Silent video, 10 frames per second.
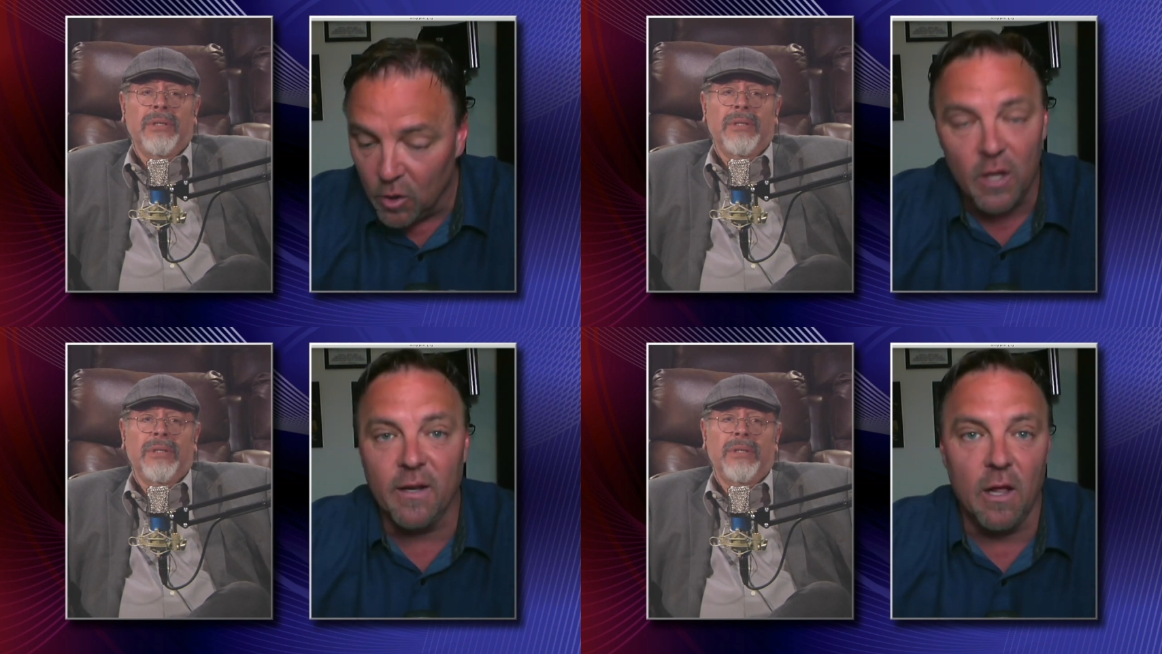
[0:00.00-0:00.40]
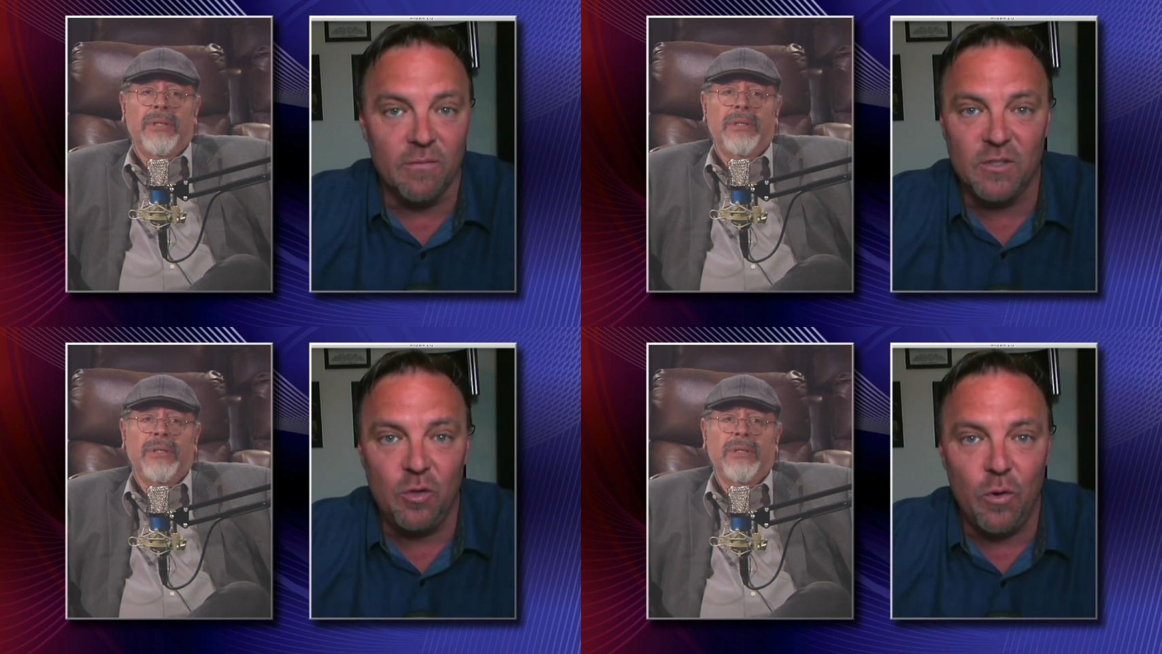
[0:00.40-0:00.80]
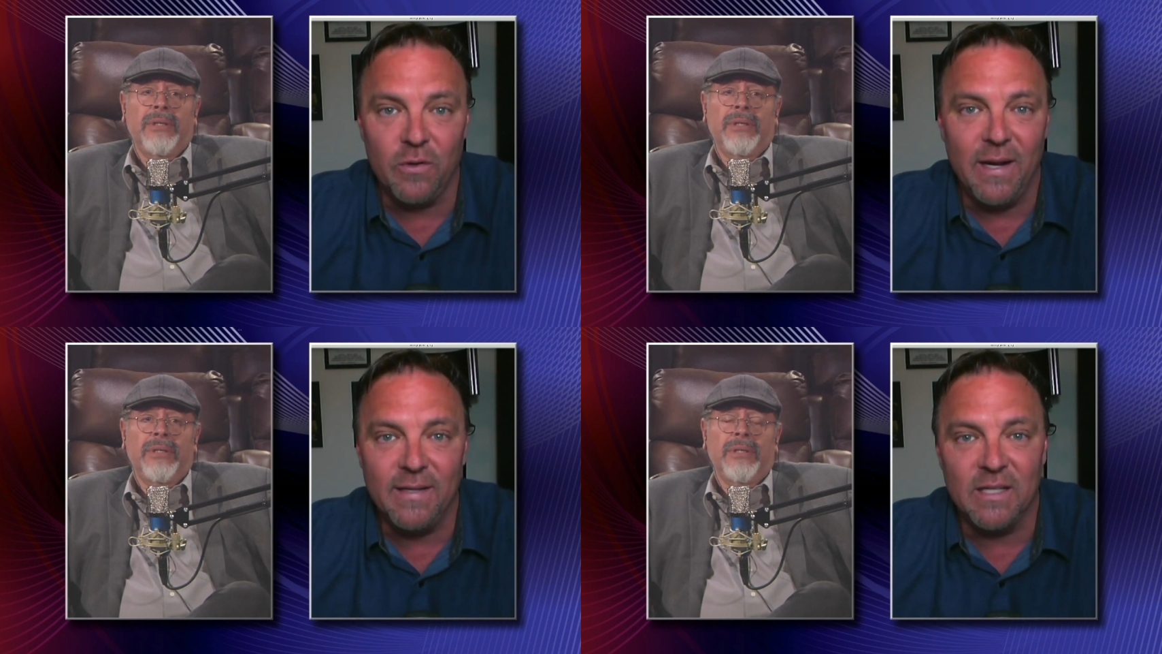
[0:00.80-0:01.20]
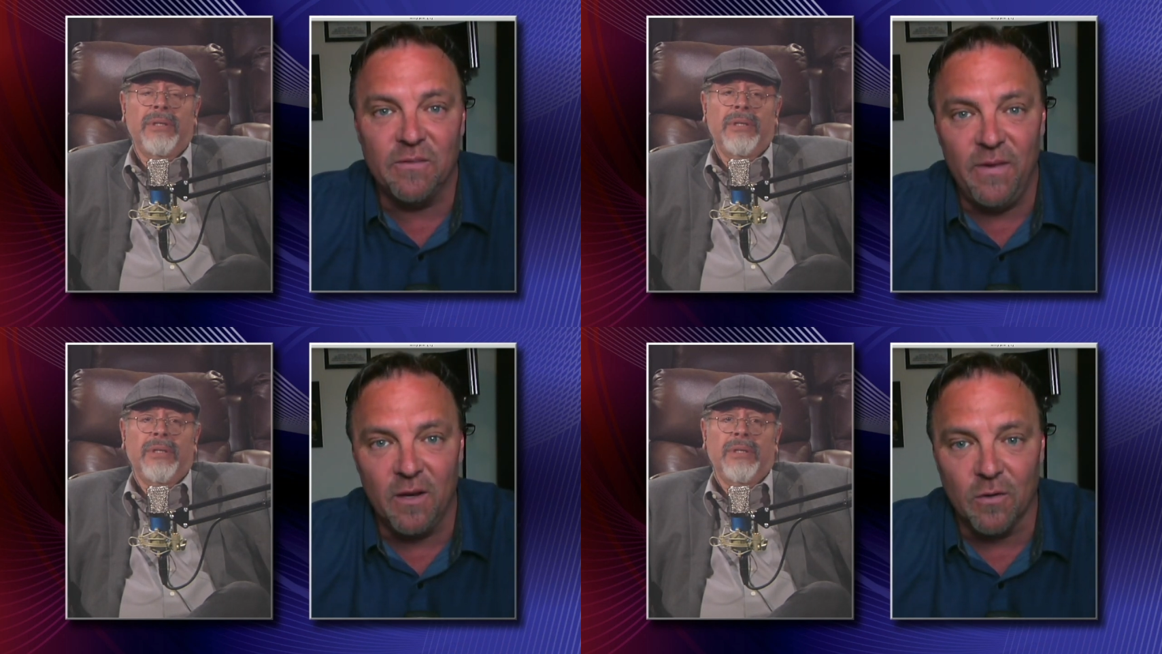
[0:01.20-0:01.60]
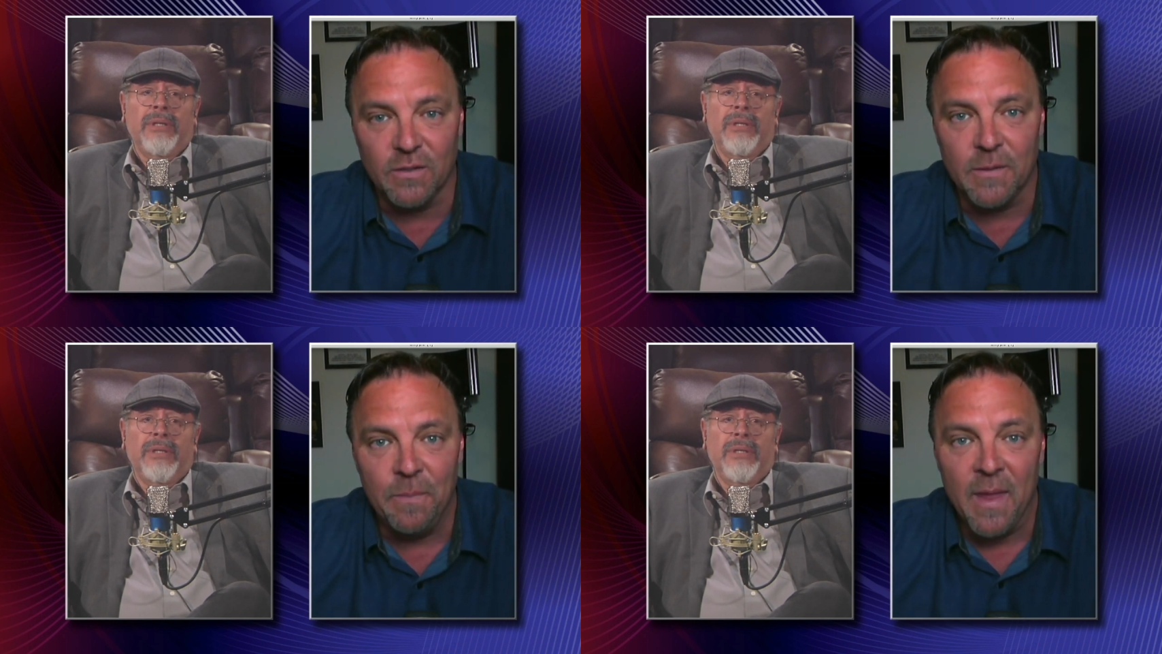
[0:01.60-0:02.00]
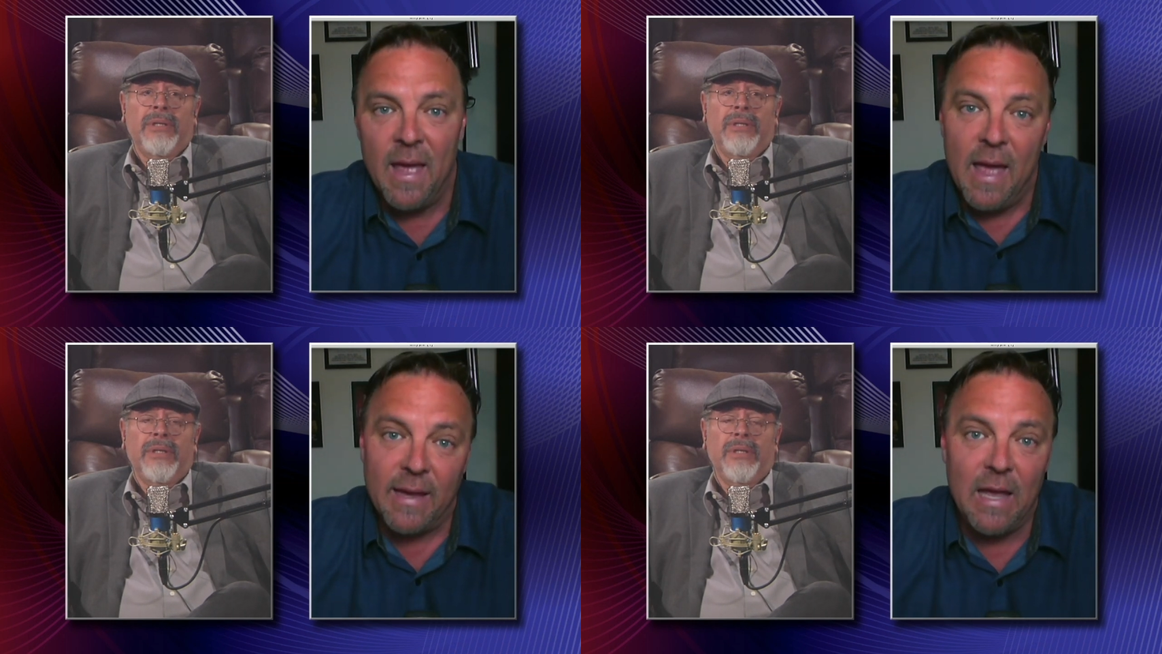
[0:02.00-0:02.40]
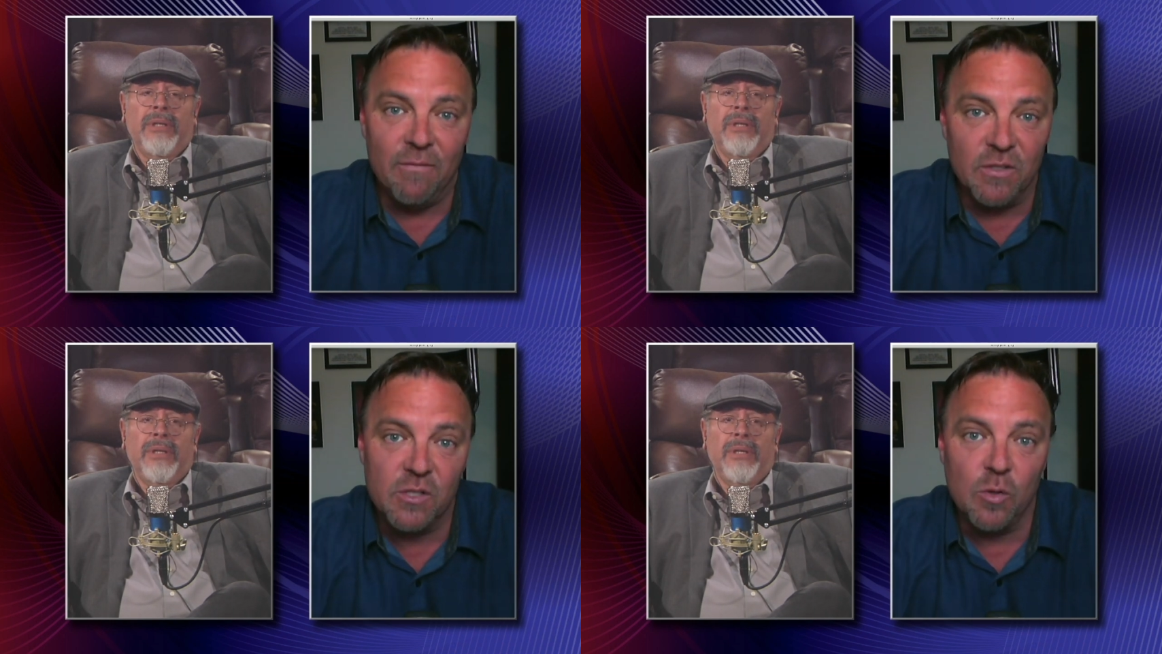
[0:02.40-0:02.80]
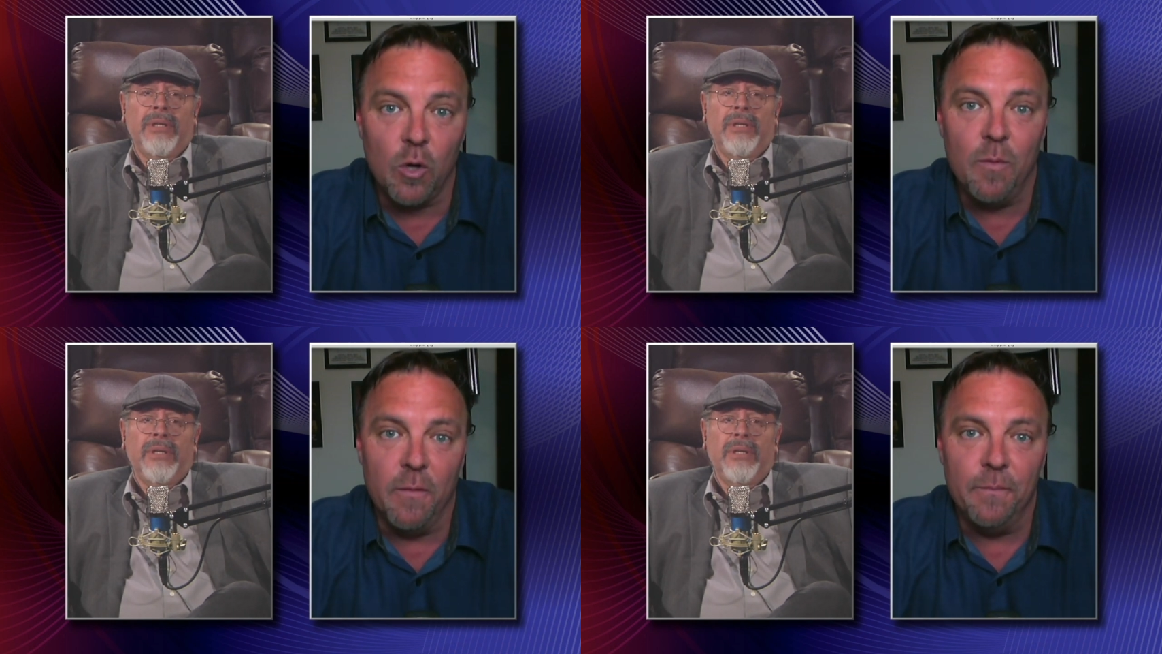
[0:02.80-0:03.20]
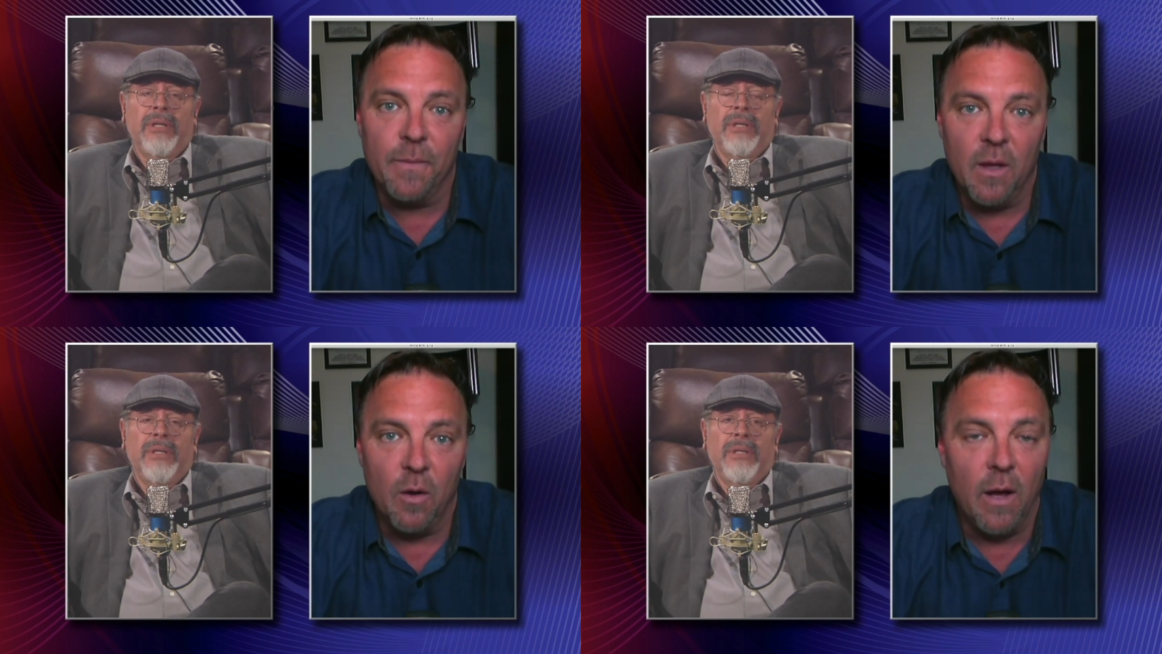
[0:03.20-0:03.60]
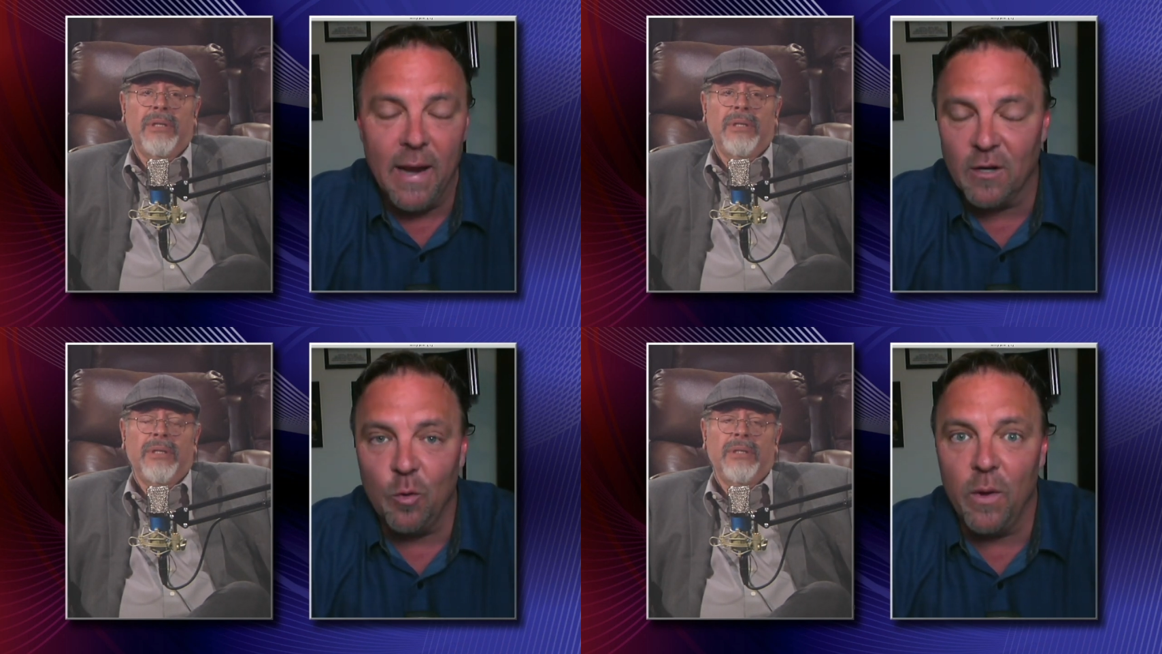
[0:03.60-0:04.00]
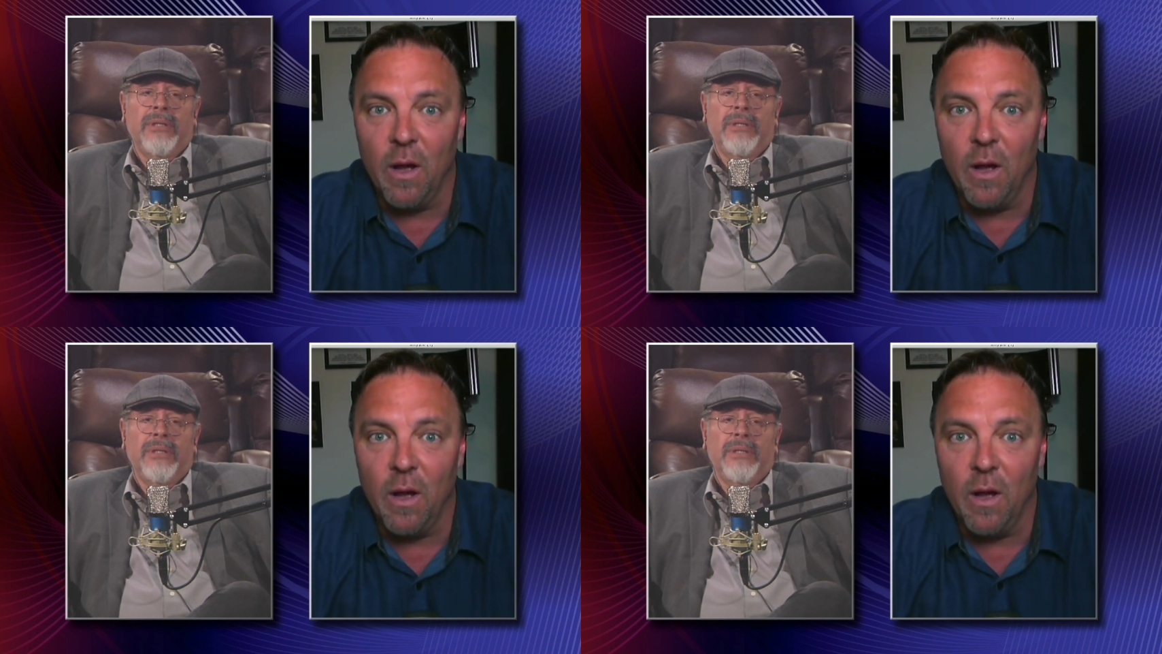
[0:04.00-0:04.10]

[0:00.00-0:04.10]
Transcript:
Speaker 1: look at all of his 286 vehicles. Kevin Sorbo, an actor